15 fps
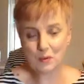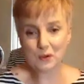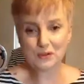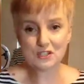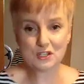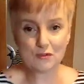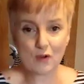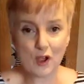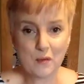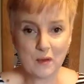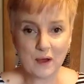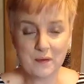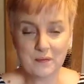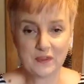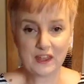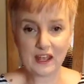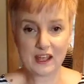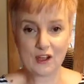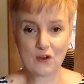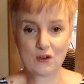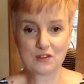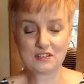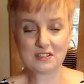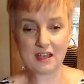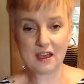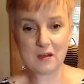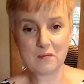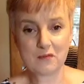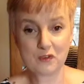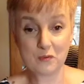of Ponteroma that I got
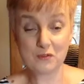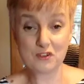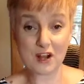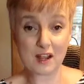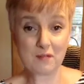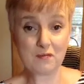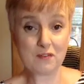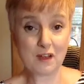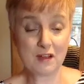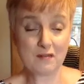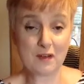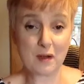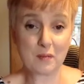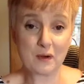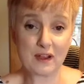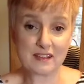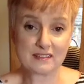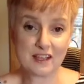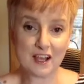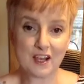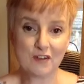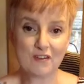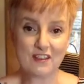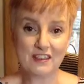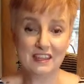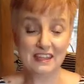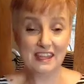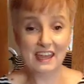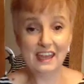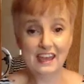from Dragonfly Fabrics earlier in
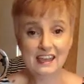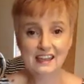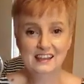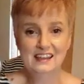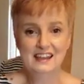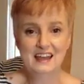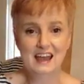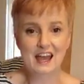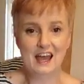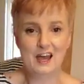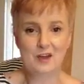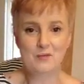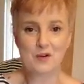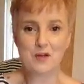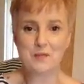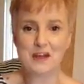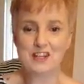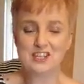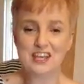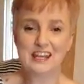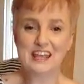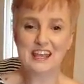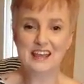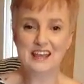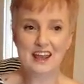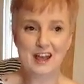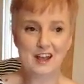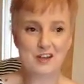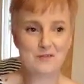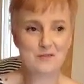the year, where I met Jenny
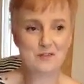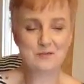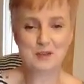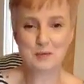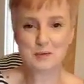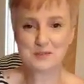from